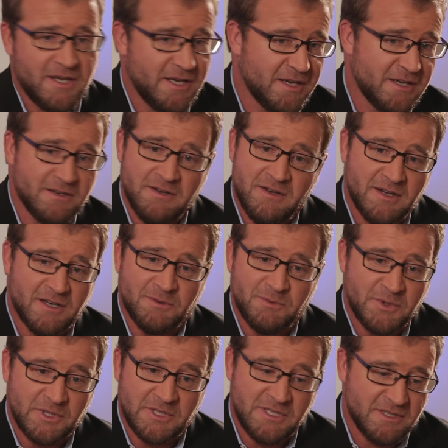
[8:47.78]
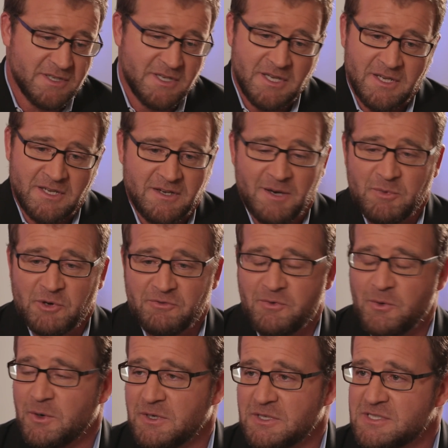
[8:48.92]
And really, number
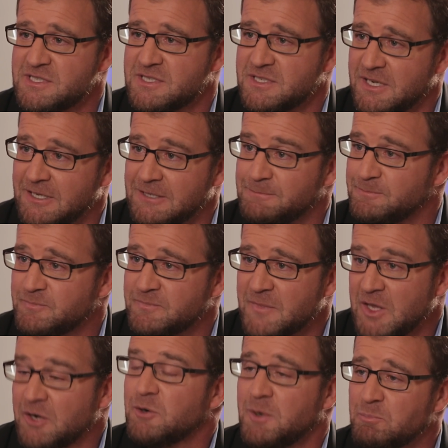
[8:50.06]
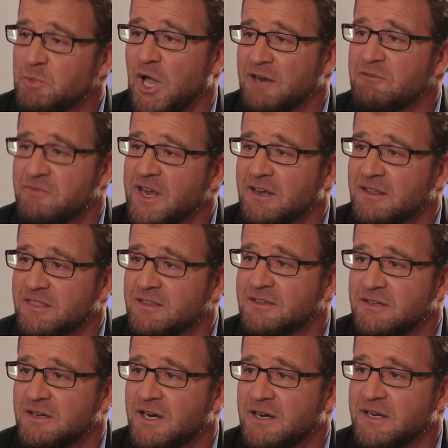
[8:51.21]
4 is, you know, apply faith.
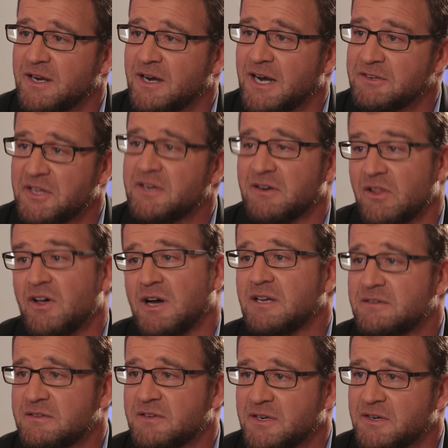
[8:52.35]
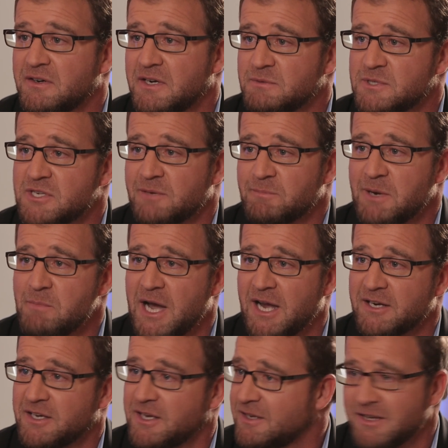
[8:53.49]
I did a lot. You know, I was on my
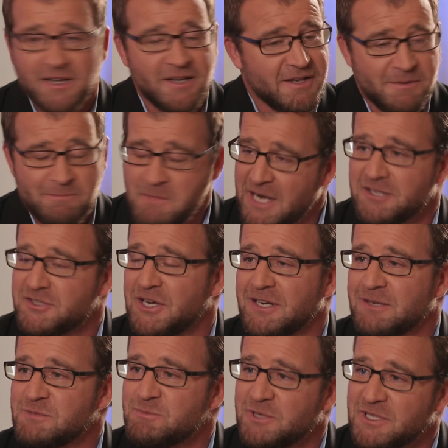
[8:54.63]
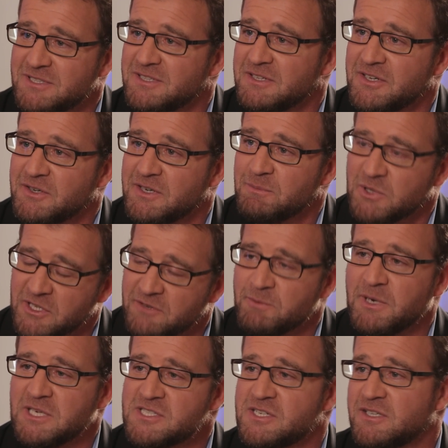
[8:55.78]
back many times, but you know, I believe in
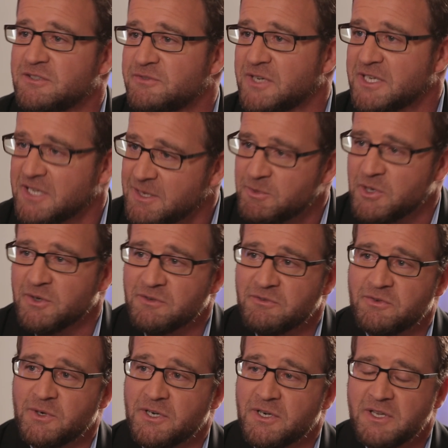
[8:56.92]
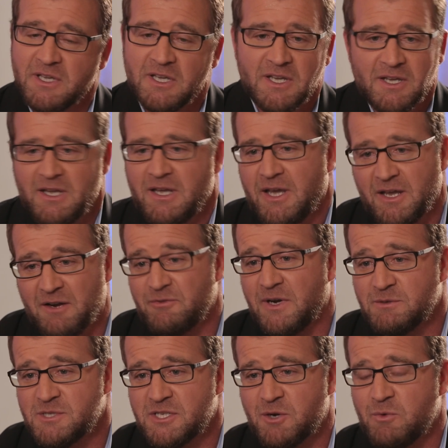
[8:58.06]
myself and I keep going forward. And if I
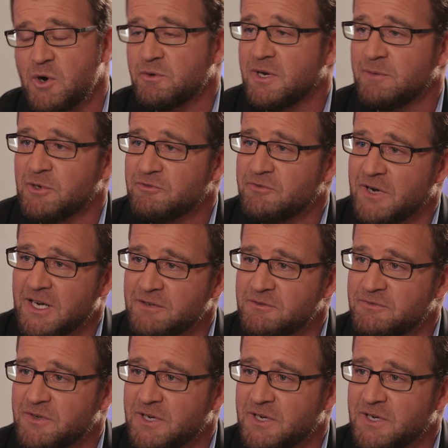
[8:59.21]
was to quote number 5,